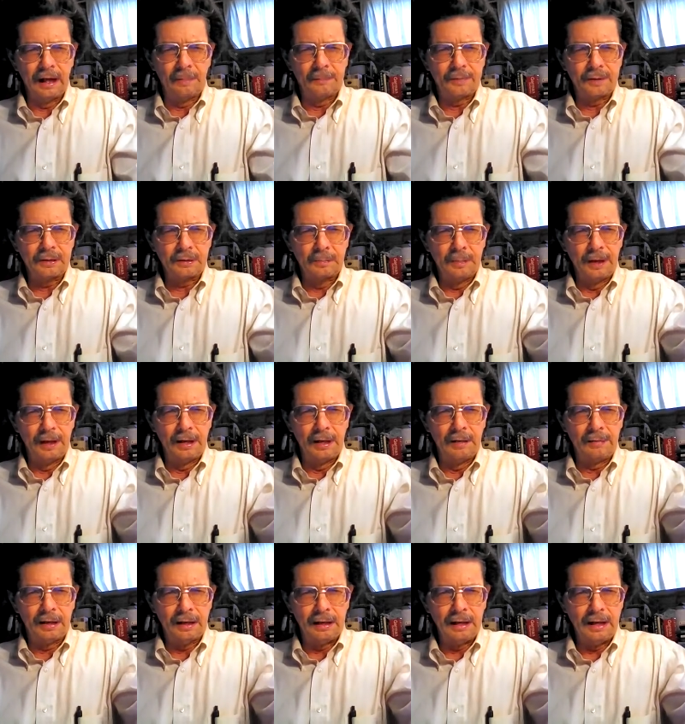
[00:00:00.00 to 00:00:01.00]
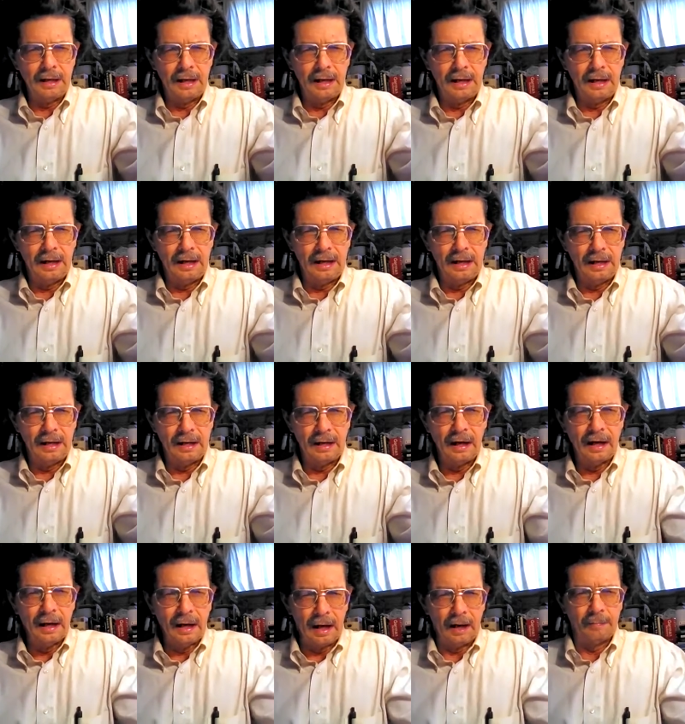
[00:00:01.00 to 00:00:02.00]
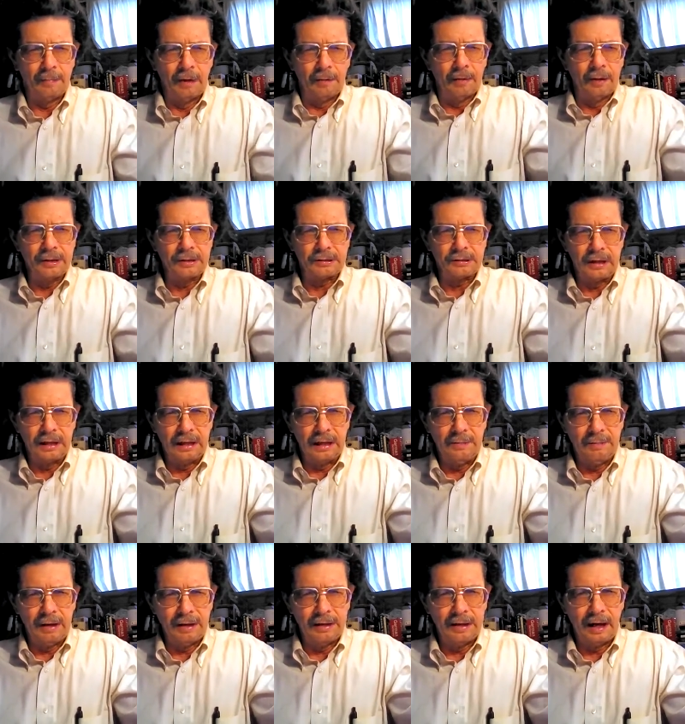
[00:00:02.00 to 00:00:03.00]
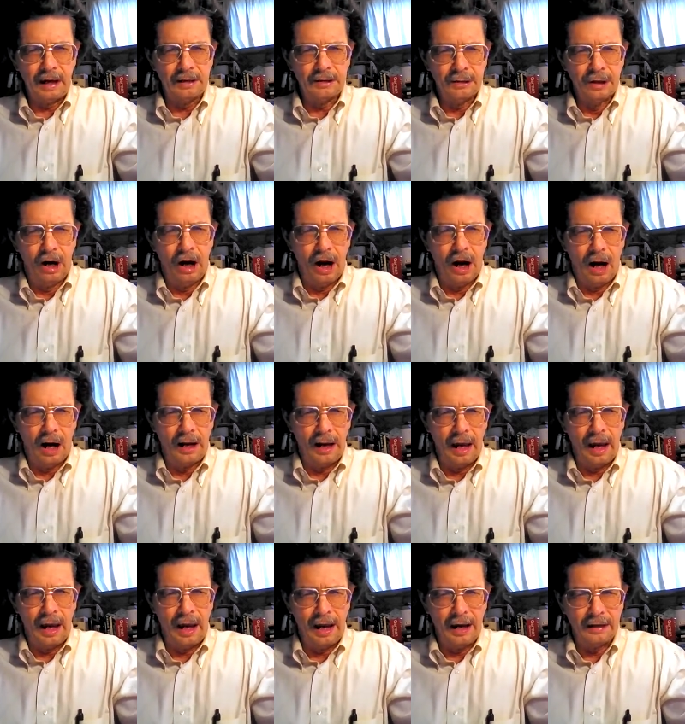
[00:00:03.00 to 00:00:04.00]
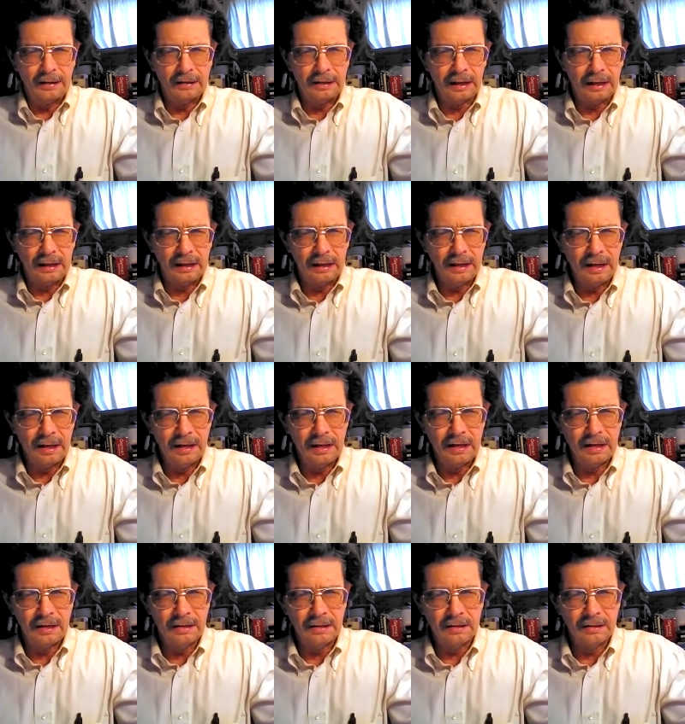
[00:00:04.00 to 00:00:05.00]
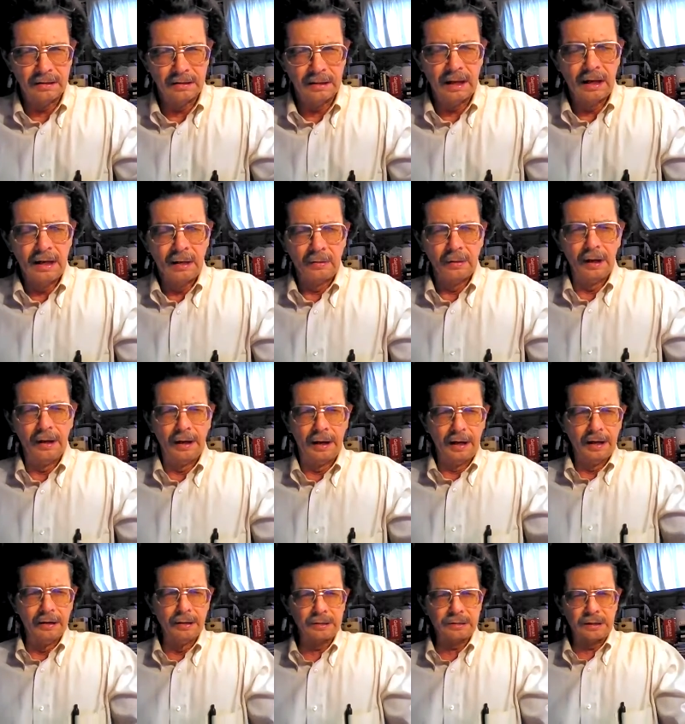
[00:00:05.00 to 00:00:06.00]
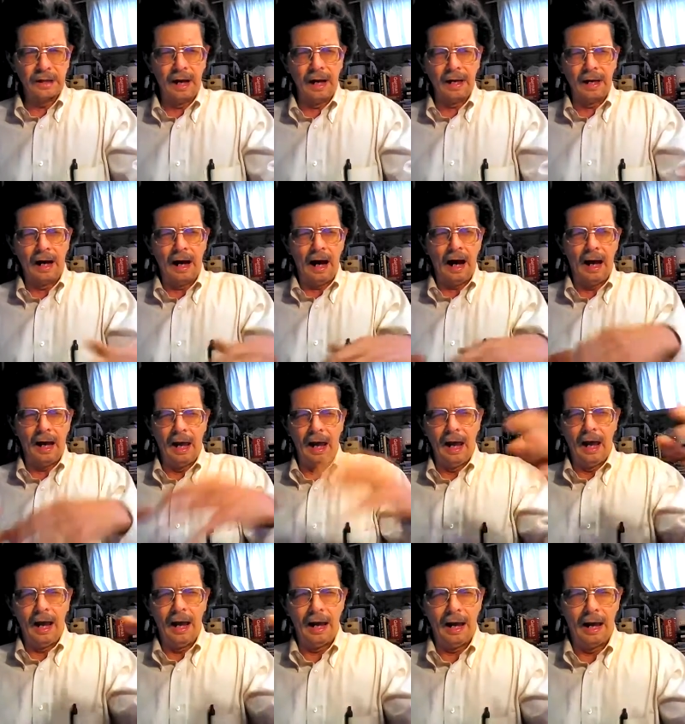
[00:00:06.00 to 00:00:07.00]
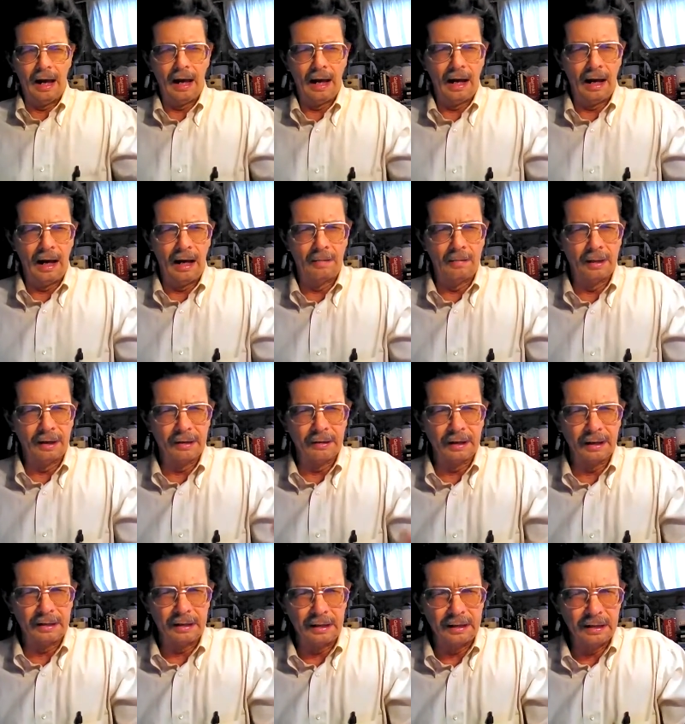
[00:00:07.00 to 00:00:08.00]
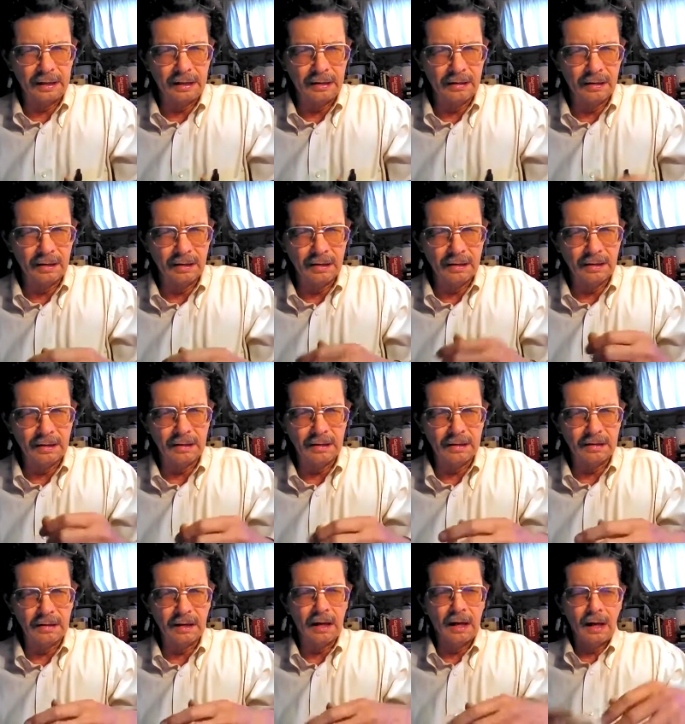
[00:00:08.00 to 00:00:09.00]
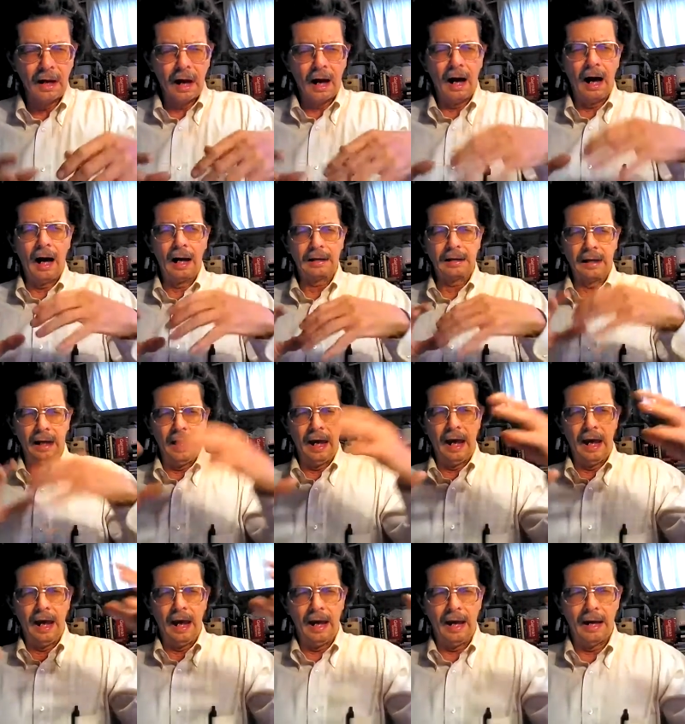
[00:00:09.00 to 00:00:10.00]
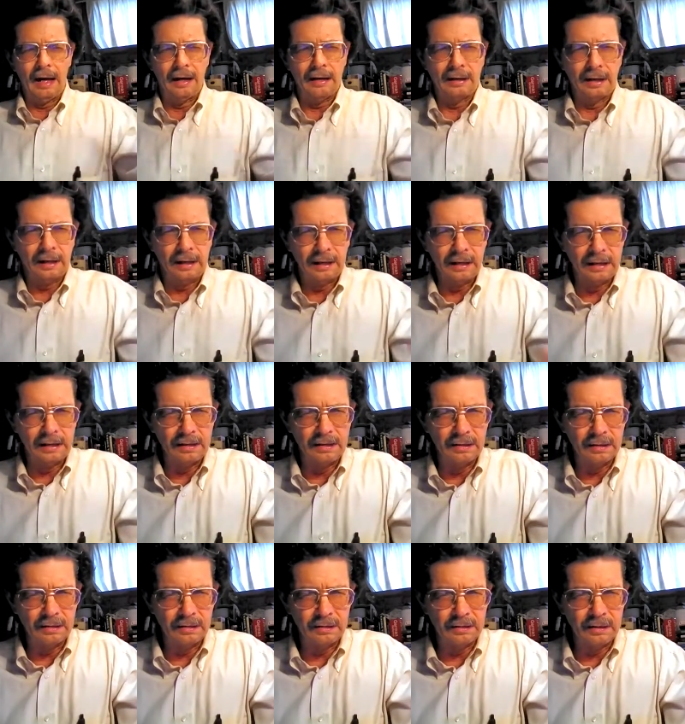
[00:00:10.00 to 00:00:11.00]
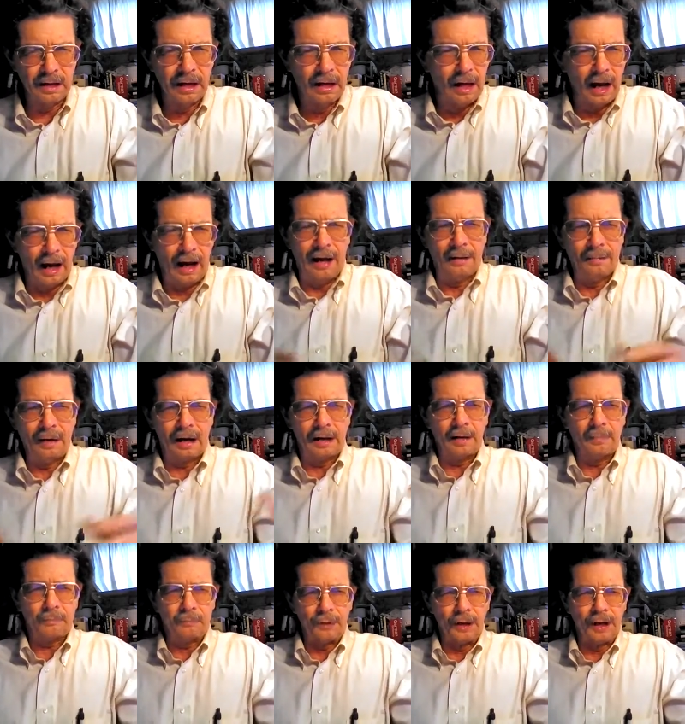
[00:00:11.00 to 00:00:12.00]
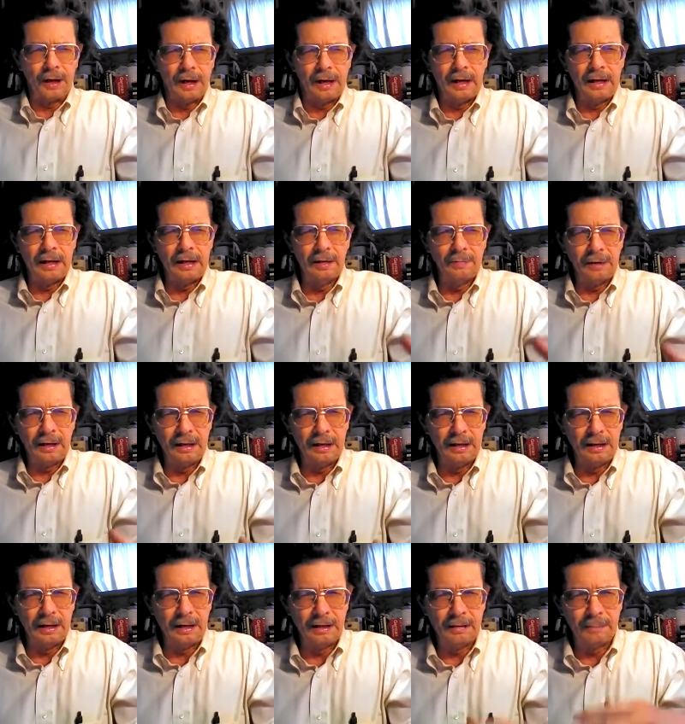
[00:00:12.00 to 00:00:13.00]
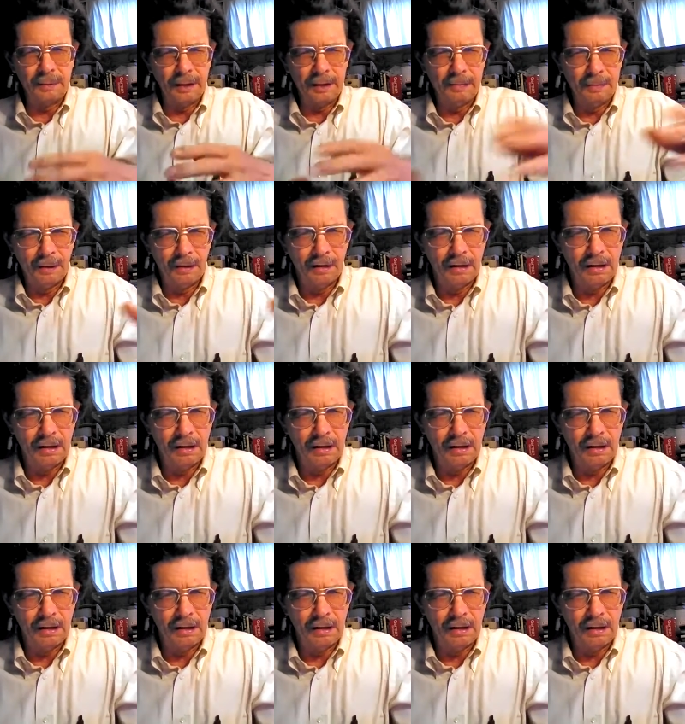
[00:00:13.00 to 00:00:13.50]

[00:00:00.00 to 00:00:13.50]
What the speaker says: up the spirit of healing, and we're receiving the anointing to heal. We're here saying, I am a great healer. I can heal. I'm not afraid of healing people.